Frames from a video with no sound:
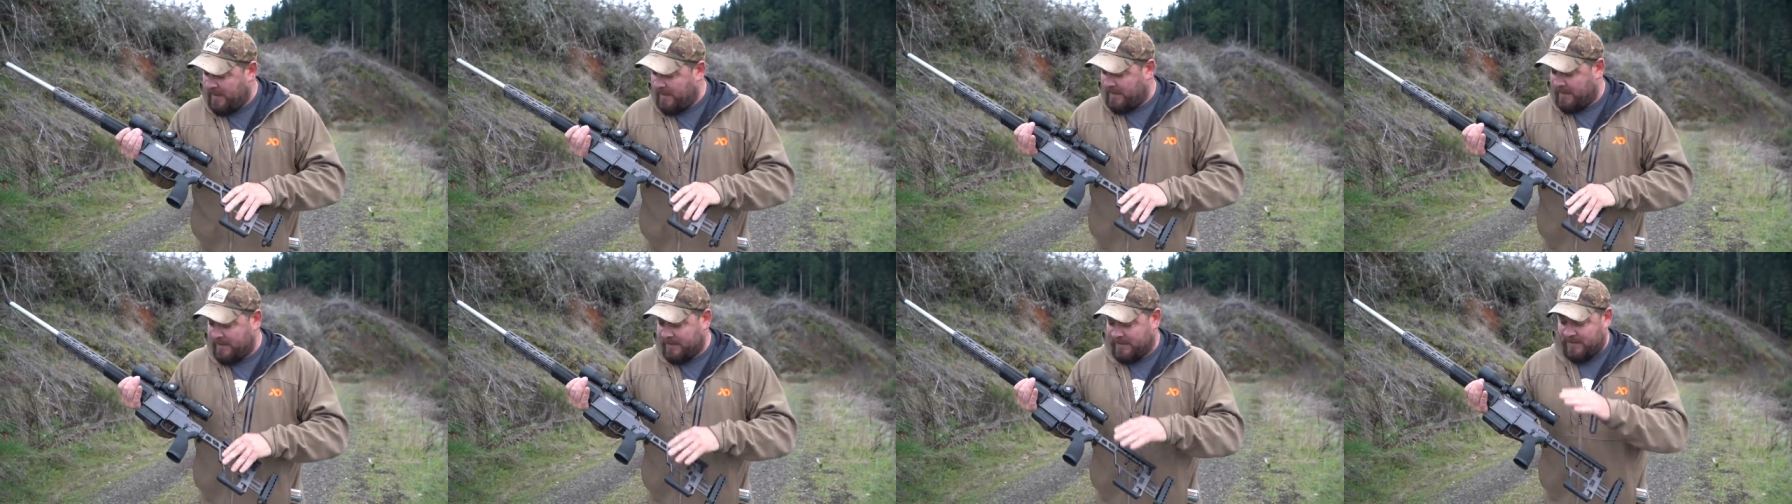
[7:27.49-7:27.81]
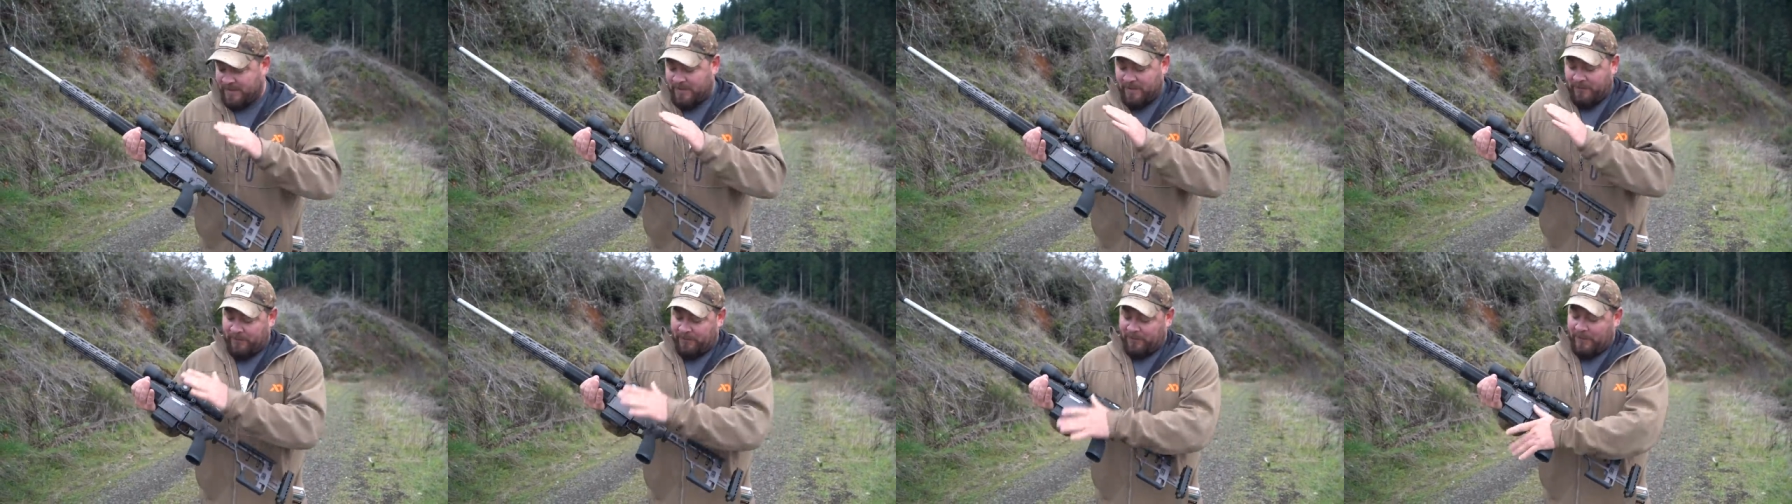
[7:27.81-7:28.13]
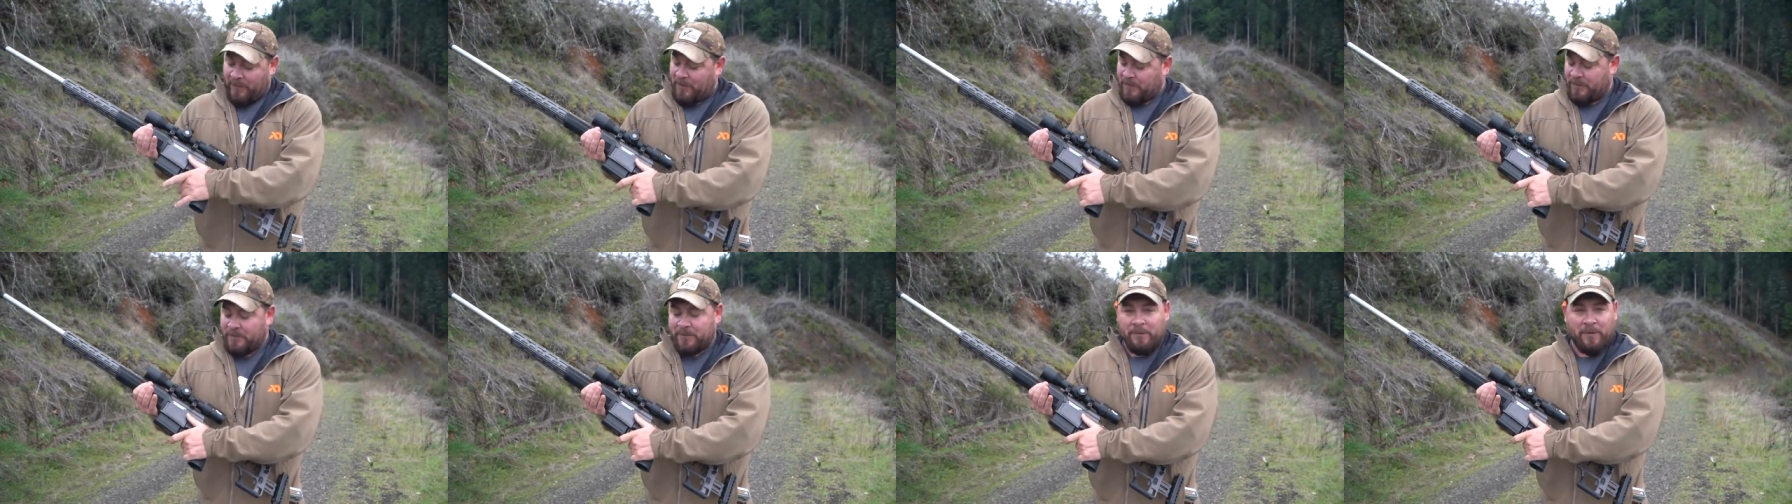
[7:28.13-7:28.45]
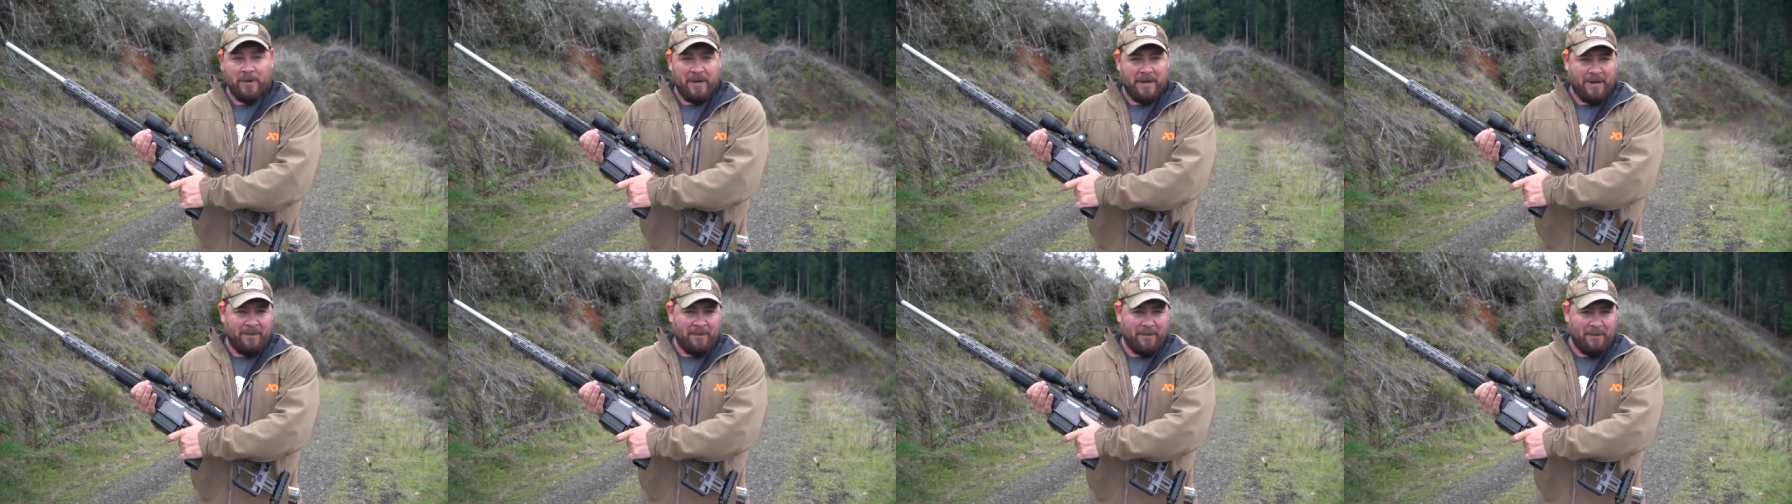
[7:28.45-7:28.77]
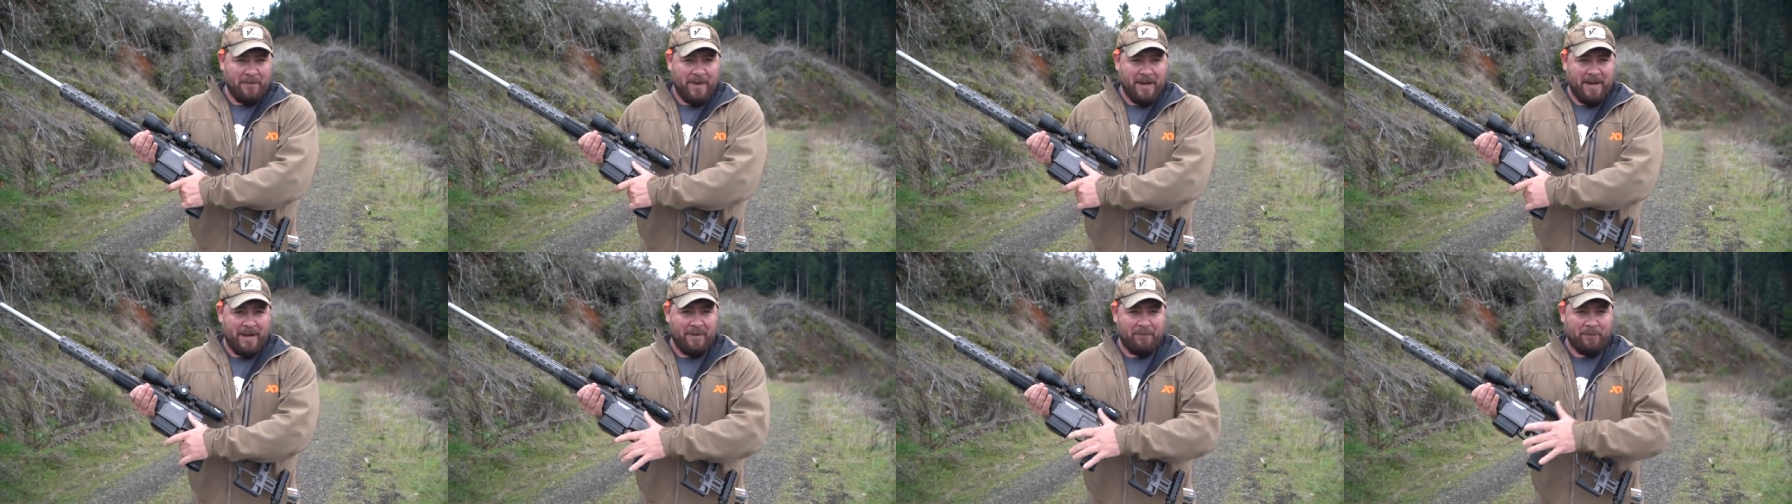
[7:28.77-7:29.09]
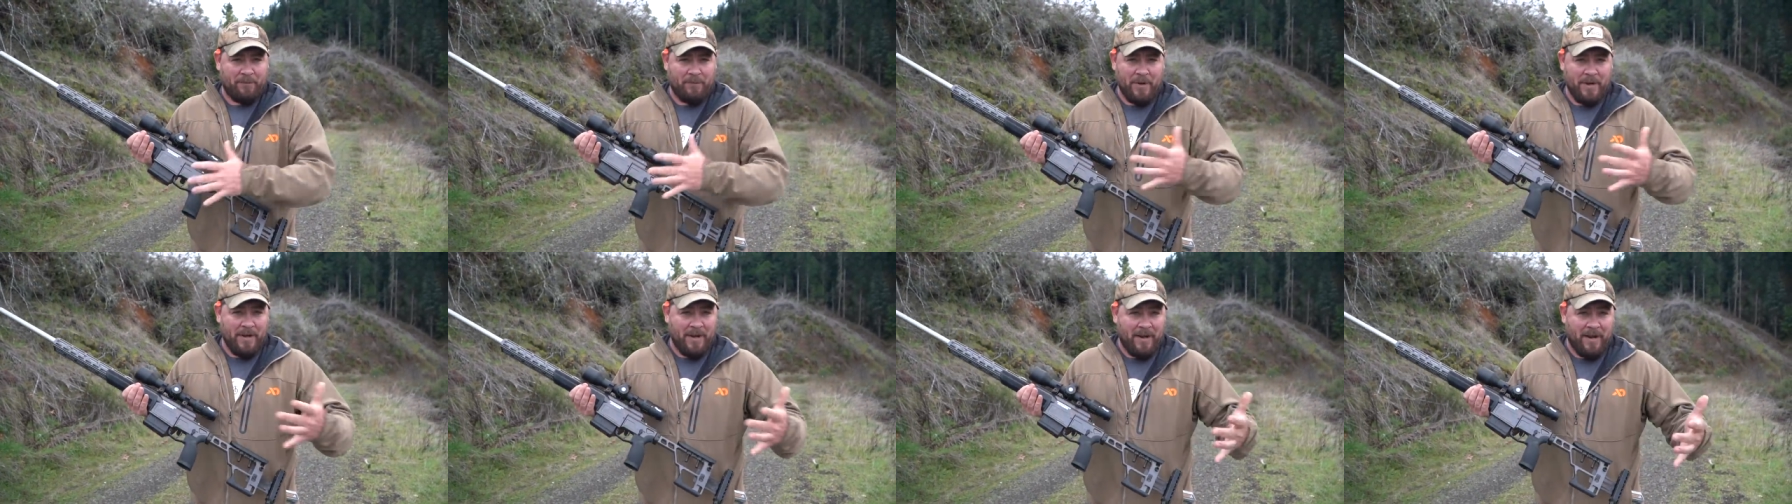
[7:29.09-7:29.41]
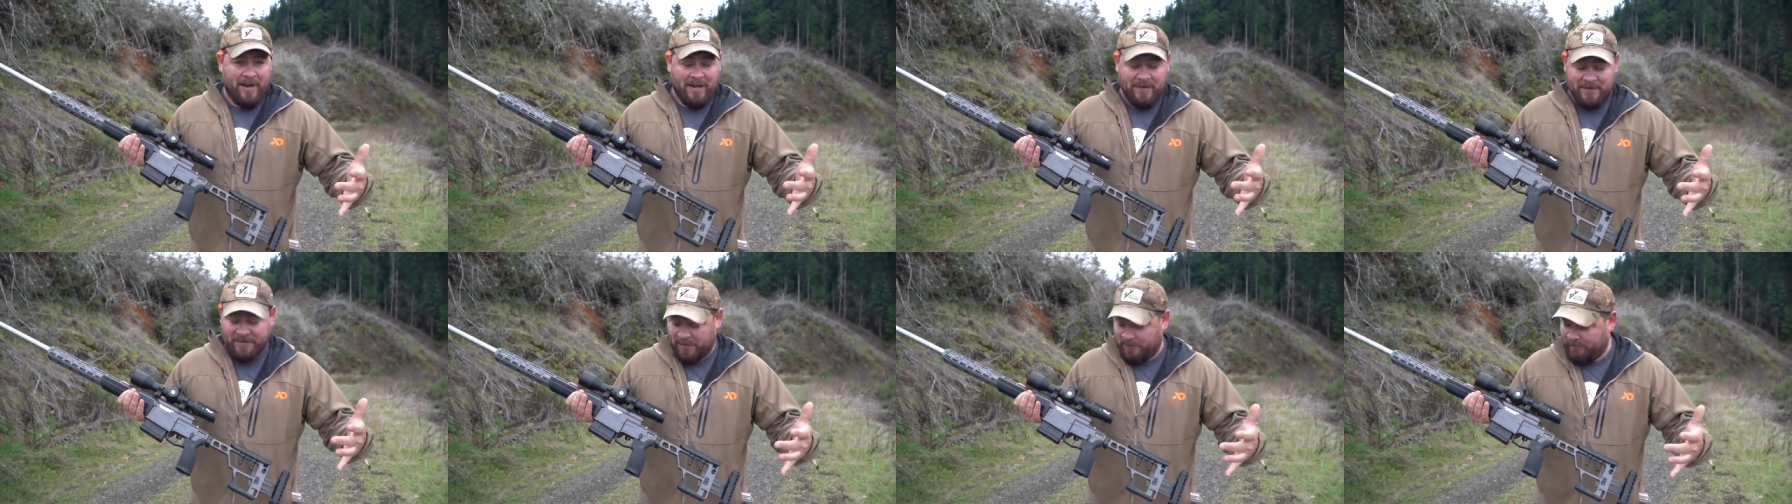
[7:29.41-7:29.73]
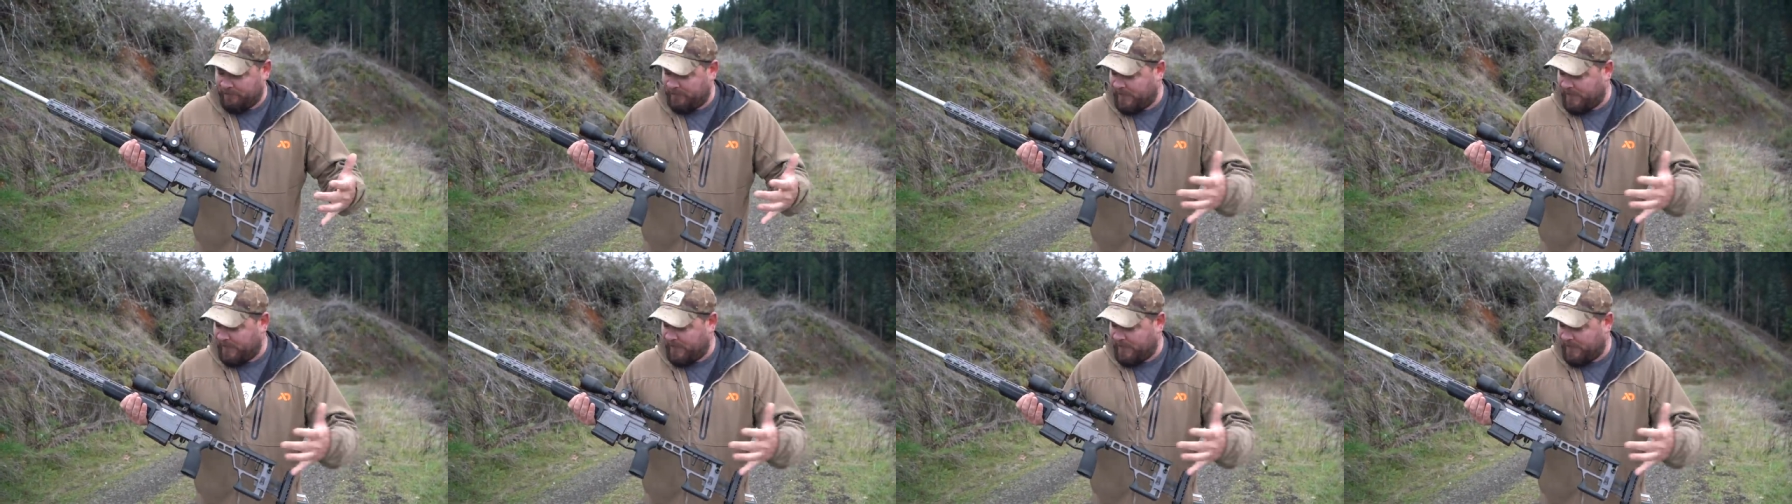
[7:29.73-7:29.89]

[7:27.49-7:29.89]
This is the first one ever made, pretty awesome.